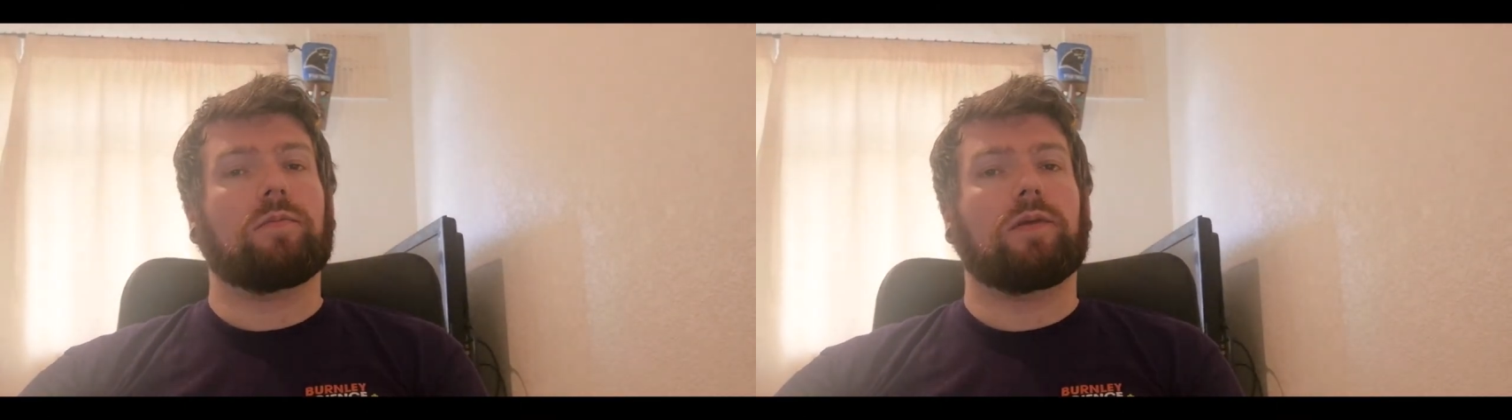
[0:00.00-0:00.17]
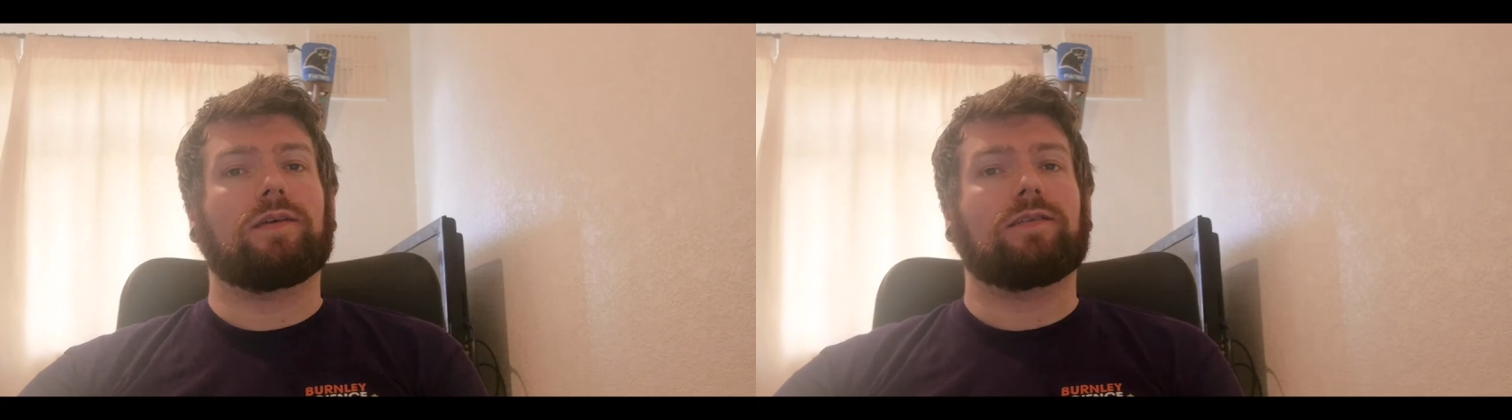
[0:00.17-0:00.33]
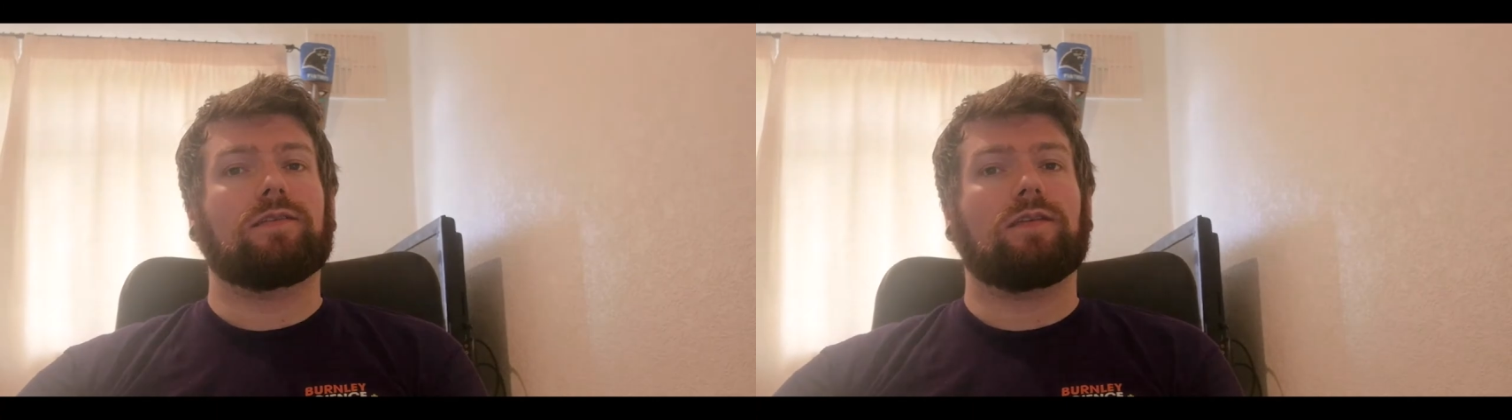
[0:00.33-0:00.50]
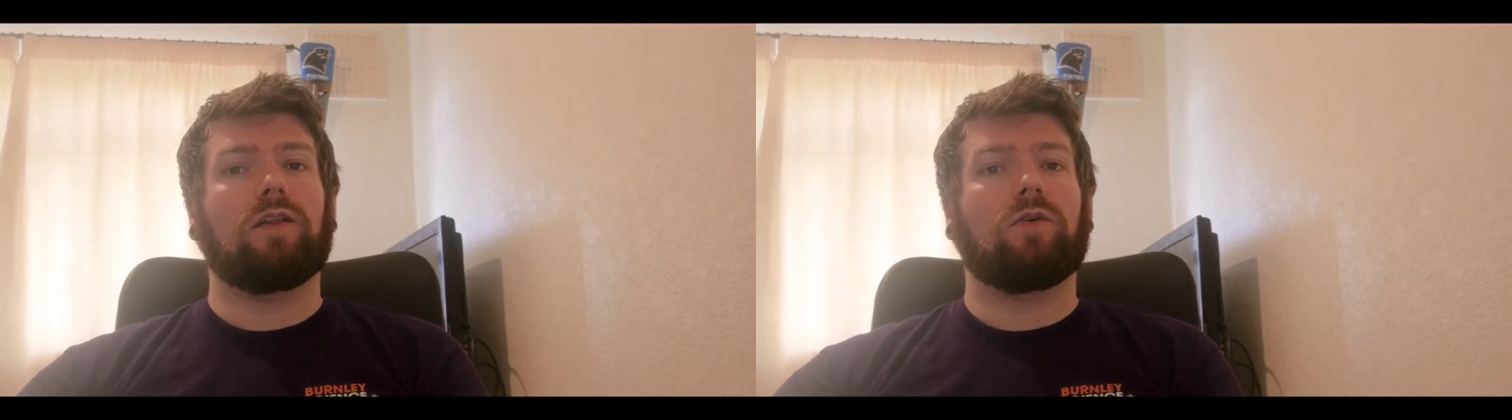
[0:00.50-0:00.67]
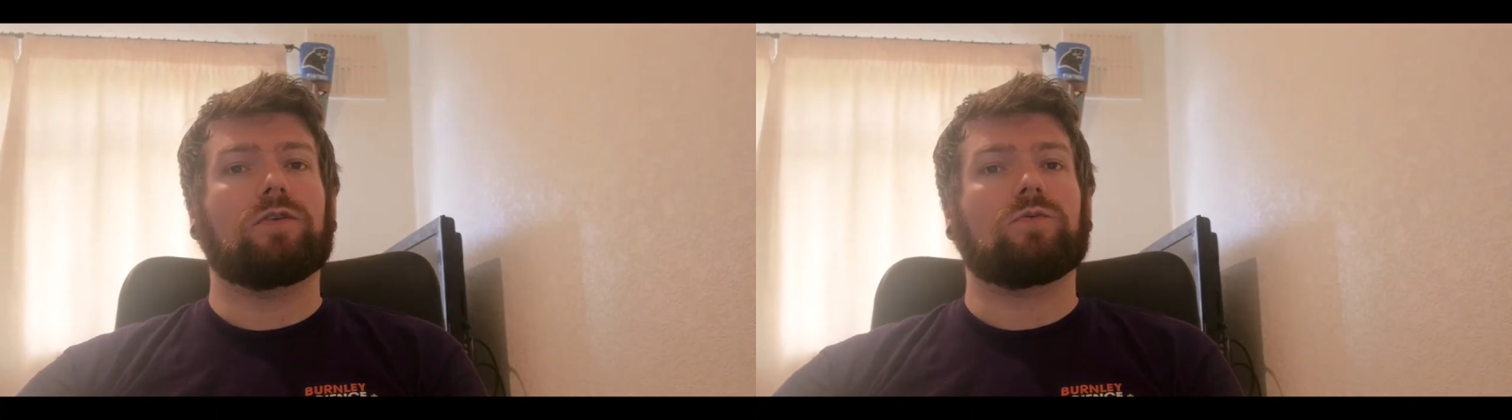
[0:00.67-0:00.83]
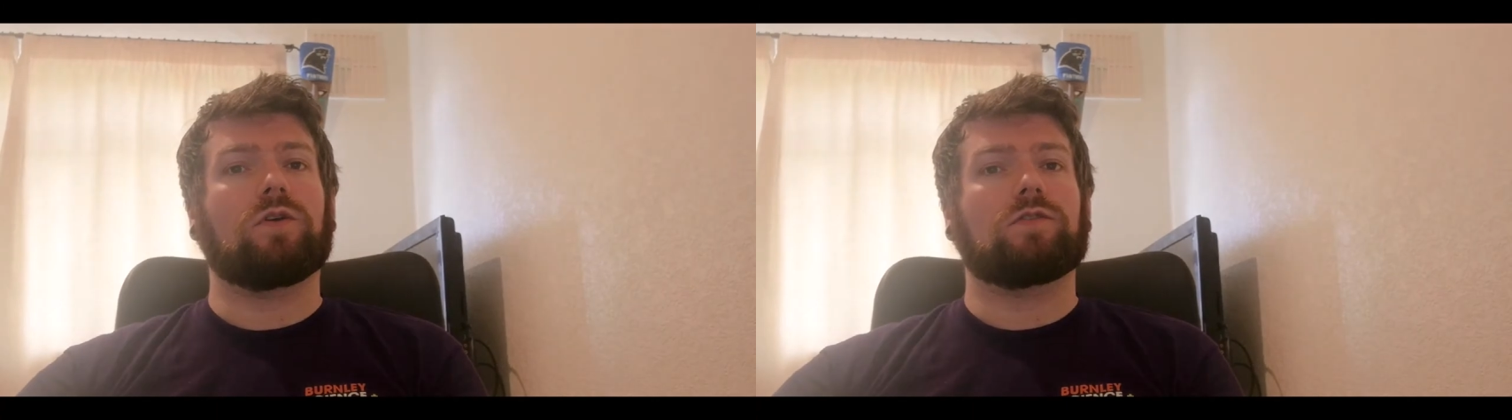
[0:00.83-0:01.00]
the place it still
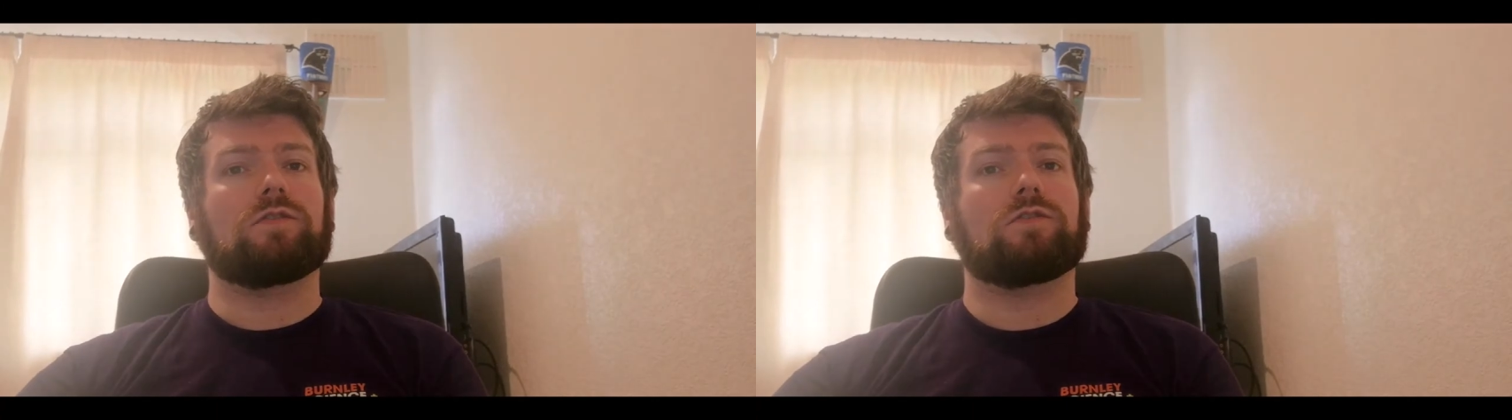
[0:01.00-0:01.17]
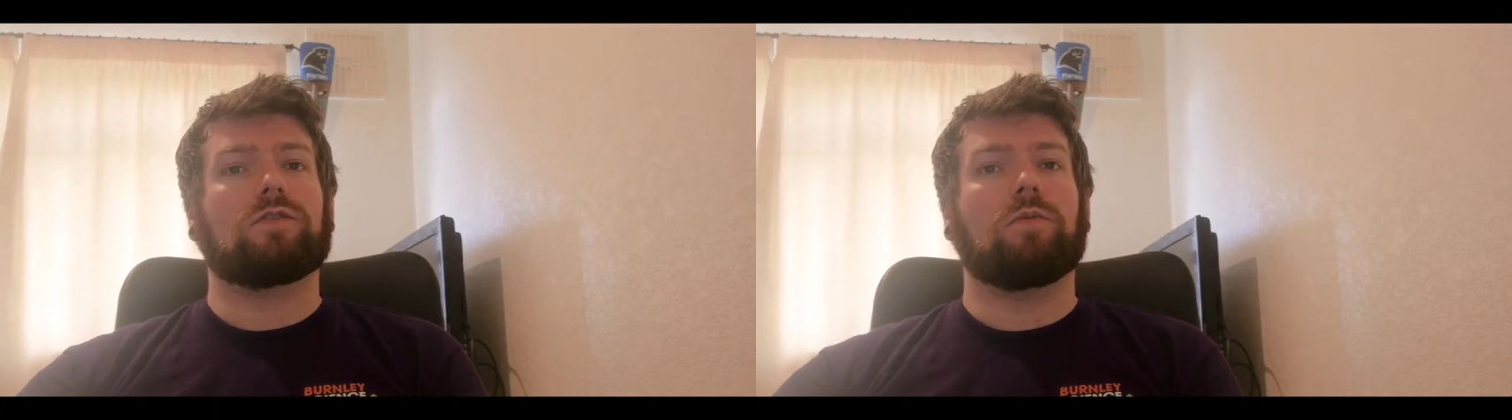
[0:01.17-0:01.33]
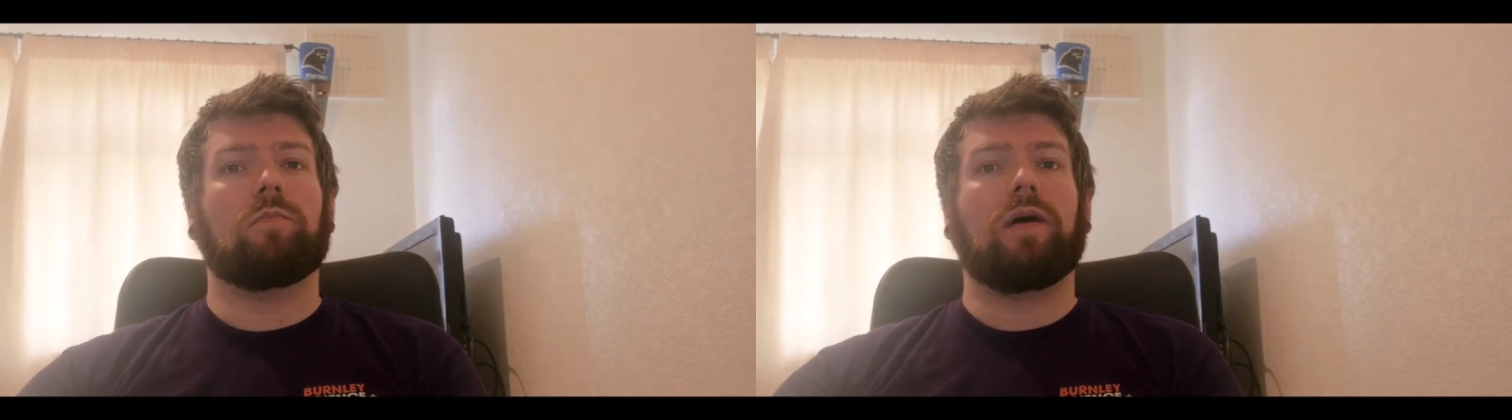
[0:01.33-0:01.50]
always wanted to come